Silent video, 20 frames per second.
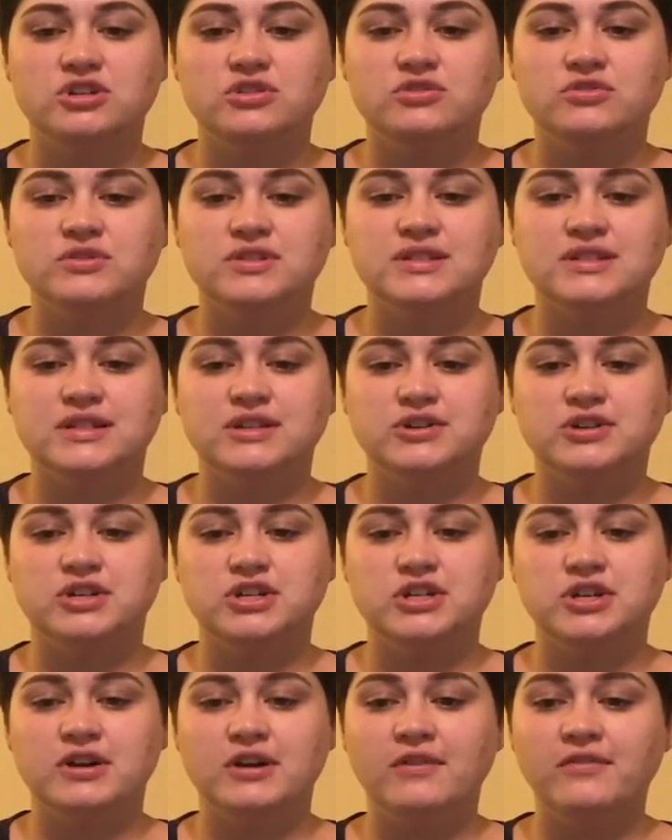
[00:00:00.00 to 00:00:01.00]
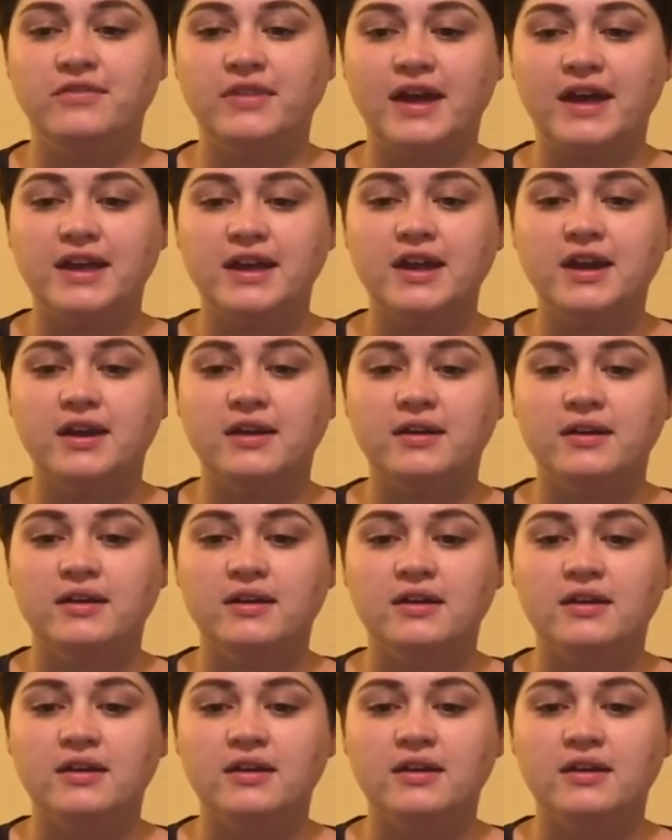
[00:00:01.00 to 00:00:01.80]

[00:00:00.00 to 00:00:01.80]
children's literature of that year.